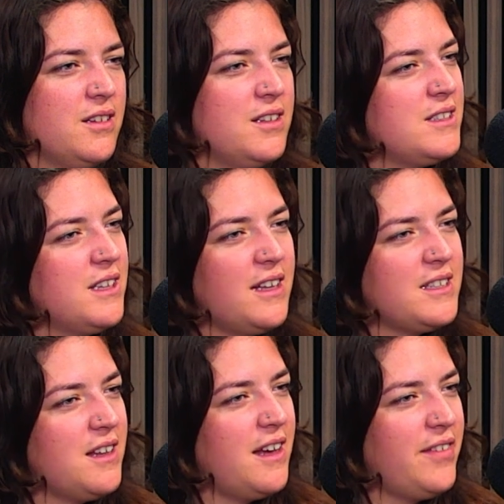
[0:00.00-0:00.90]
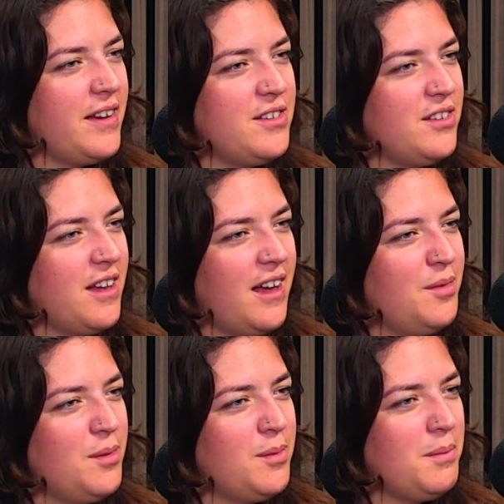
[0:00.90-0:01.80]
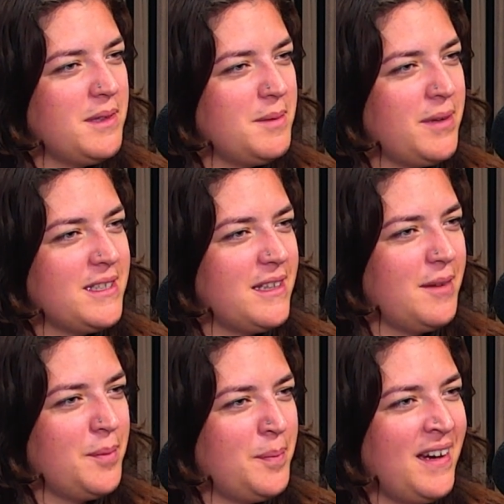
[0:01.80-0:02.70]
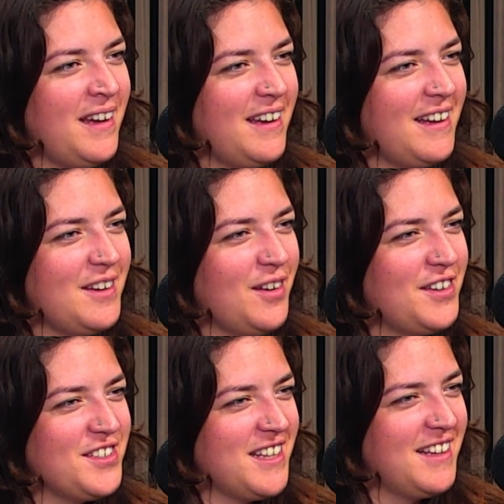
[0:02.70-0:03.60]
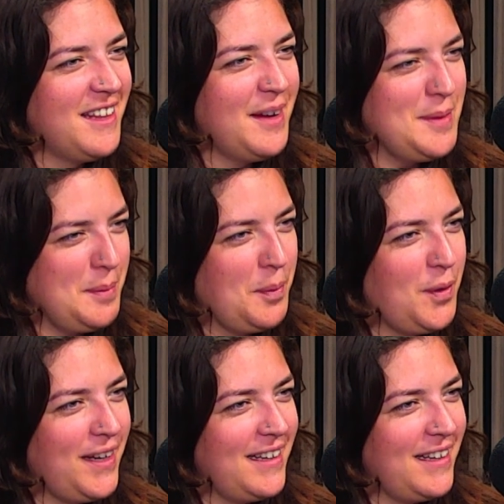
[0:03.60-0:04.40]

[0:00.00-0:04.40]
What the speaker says: See, that's, if I knew that, I would probably be the person that would bin it and not understand that it was important.